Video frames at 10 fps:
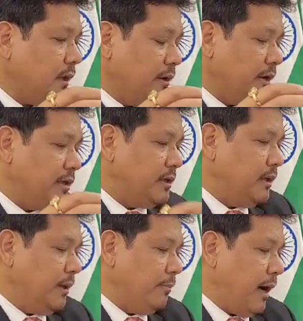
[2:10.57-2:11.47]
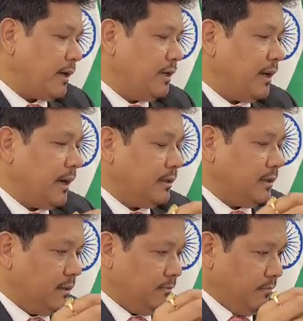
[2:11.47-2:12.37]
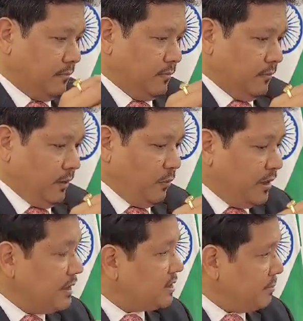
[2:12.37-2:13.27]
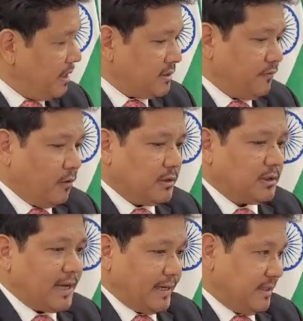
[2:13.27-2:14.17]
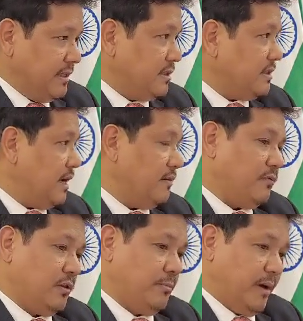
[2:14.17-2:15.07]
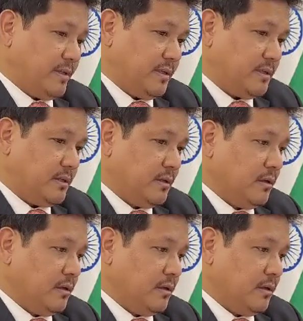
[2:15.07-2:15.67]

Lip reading: creating a parking and a waiting space for the taxis and for the buses.